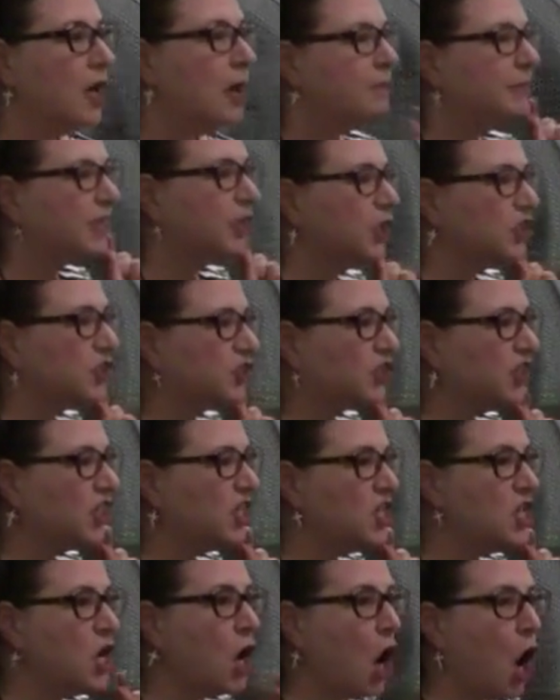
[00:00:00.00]
Because
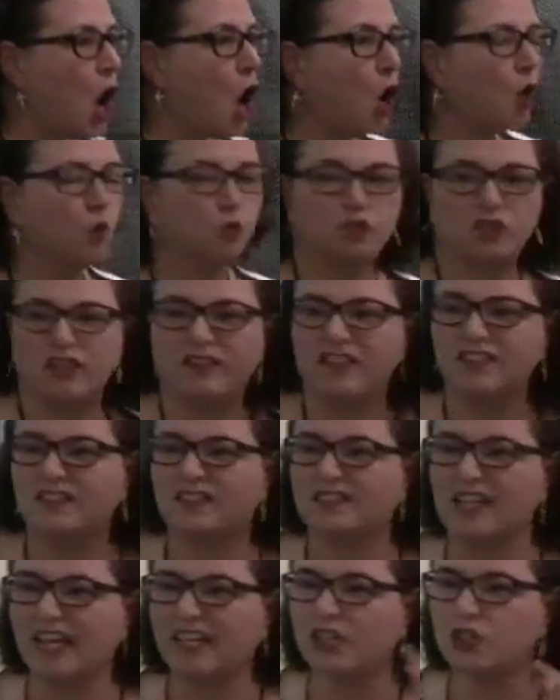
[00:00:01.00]
she knows that the
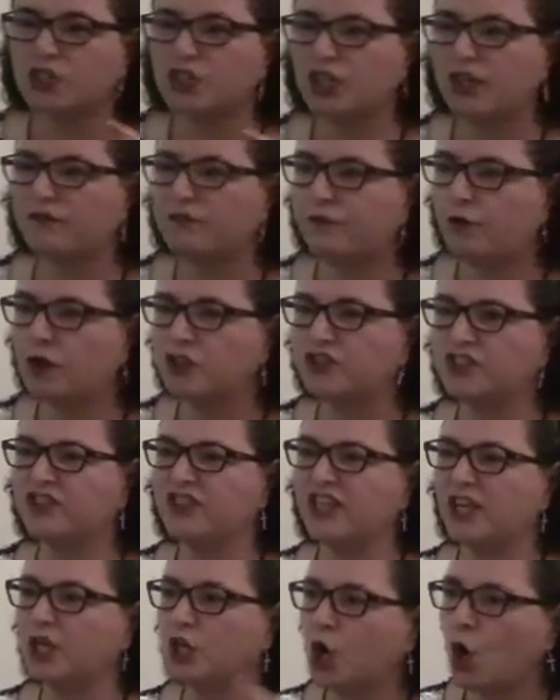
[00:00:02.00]
second she enforces
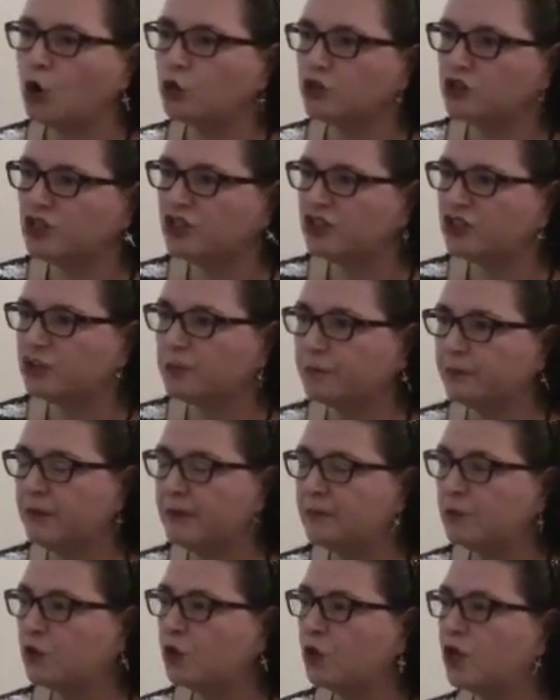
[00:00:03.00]
it, it goes to the
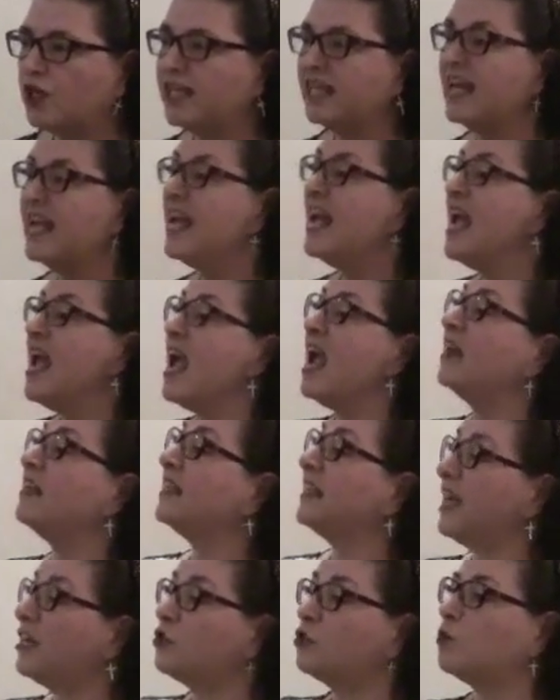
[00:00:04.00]
Supreme Court,
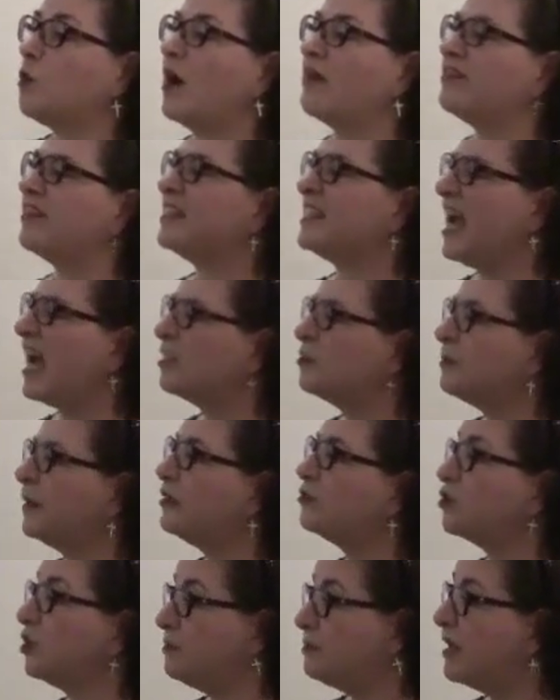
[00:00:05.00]
and guess what? The
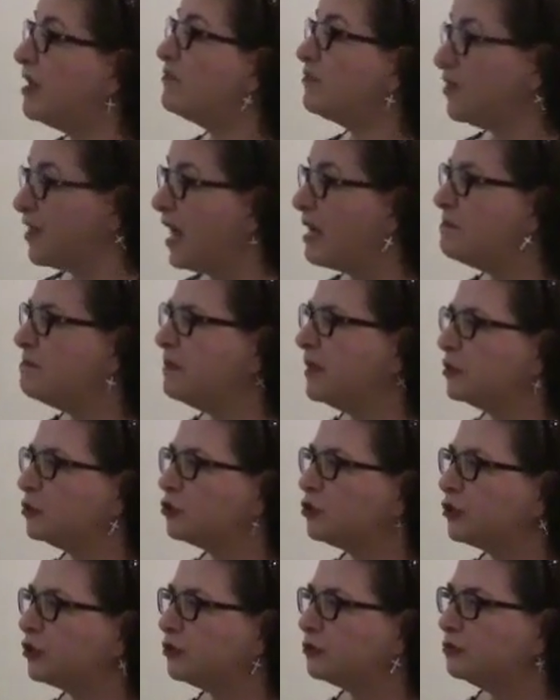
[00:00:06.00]
taxpayers can pay for that
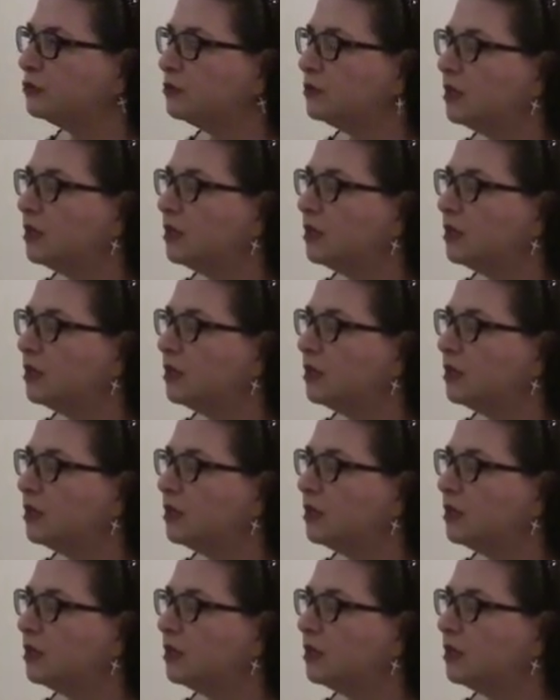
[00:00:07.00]
bill, too.